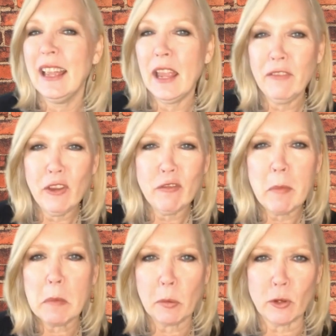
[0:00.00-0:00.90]
If you've
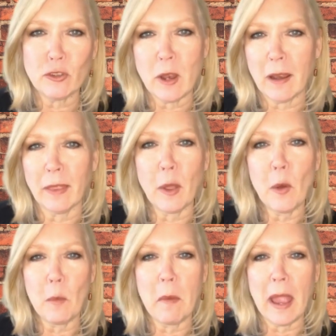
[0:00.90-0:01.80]
been pushed out of the
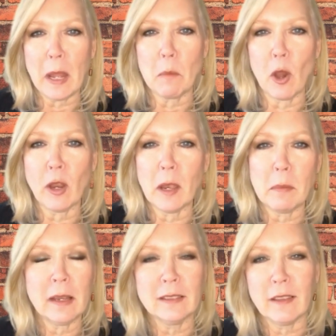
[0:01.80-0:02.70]
home buying market
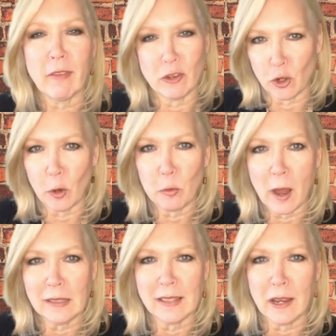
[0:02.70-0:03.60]
because of the sharp
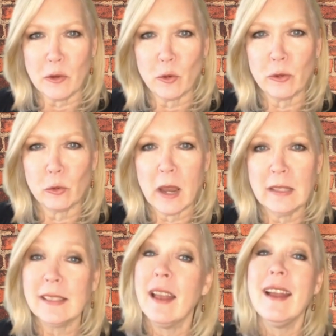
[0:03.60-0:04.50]
rise in interest
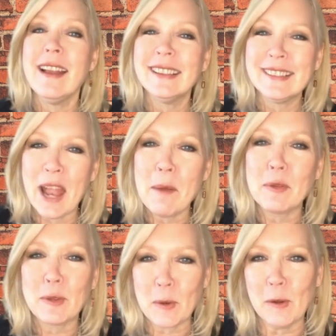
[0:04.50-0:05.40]
rates, stop
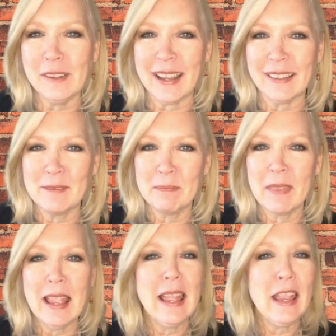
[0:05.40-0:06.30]
scrolling.
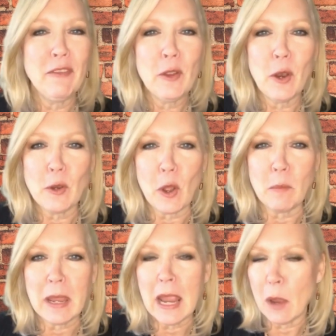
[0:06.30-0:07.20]
If you don't know
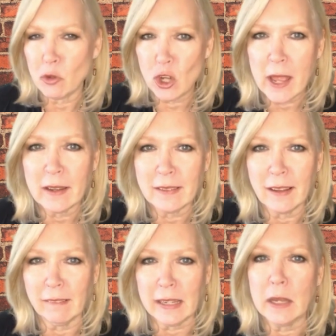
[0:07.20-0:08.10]
me, I'm Shanon
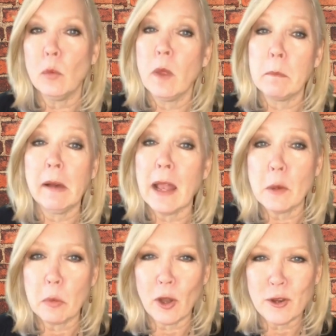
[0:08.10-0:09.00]
Tully with
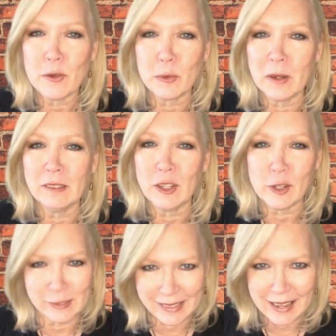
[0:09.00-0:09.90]
Platinum Partners
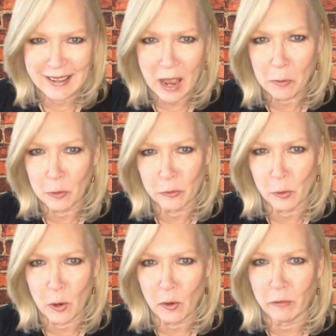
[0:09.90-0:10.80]
Realtors in Downers
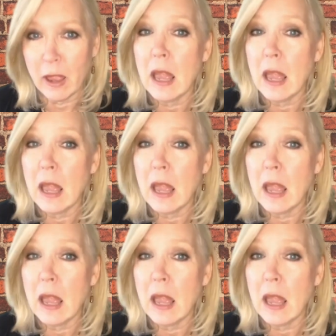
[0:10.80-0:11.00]
Grove.